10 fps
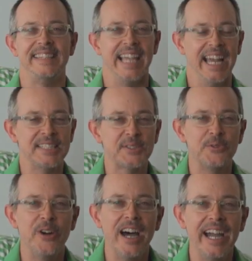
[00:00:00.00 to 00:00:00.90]
That's
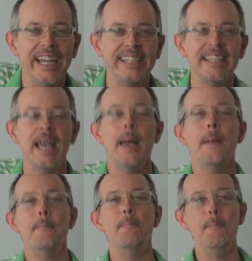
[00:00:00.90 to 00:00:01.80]
right.
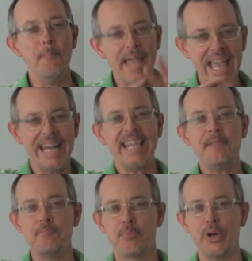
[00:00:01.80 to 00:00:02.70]

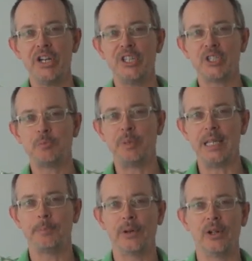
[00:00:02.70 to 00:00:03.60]
Many British
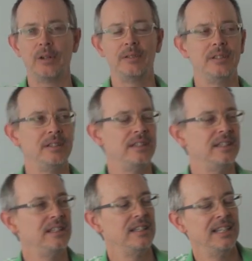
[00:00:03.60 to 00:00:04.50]
people,
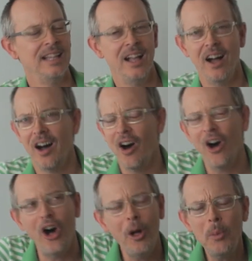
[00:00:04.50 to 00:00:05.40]

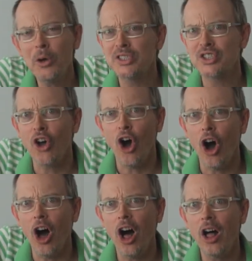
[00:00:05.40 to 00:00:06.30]
almost
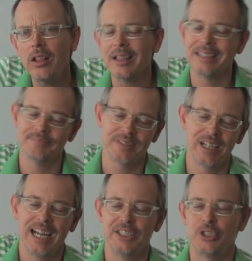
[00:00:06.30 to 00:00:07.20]
all,
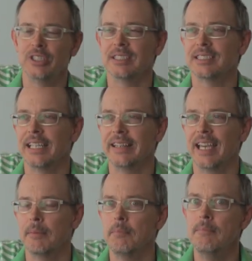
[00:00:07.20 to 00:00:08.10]
I shouldn't say
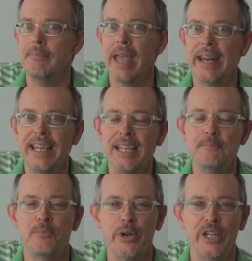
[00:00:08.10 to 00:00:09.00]
that,
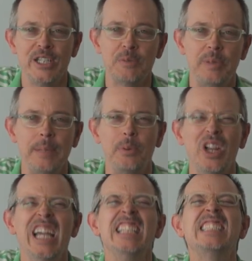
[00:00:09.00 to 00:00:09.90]
many British
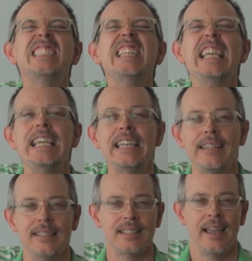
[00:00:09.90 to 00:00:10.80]
people
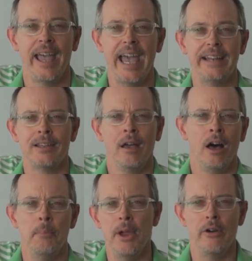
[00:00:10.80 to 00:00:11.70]
sneeze at
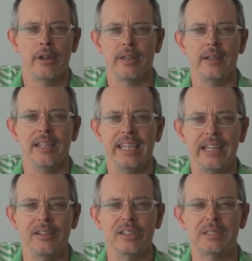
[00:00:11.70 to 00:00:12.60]
American
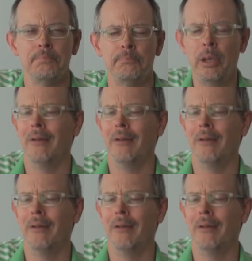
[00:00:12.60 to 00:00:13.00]
English.